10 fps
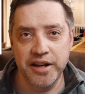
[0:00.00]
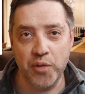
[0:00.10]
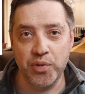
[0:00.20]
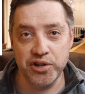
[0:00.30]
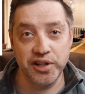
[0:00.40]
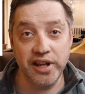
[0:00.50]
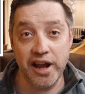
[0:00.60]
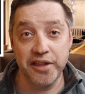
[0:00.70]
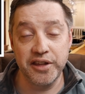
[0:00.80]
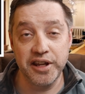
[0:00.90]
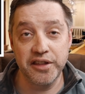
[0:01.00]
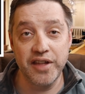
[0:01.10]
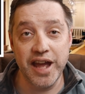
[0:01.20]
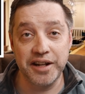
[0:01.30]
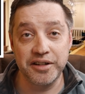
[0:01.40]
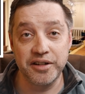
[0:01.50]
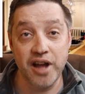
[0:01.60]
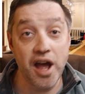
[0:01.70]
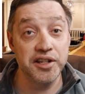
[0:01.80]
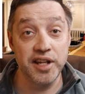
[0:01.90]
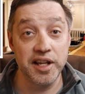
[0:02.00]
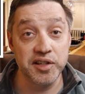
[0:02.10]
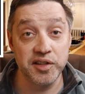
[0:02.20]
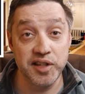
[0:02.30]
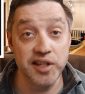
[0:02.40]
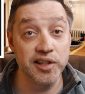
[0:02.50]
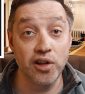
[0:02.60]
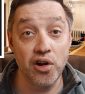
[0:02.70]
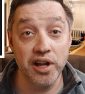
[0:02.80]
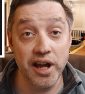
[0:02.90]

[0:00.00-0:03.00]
Now, personally, I think that contests, season-long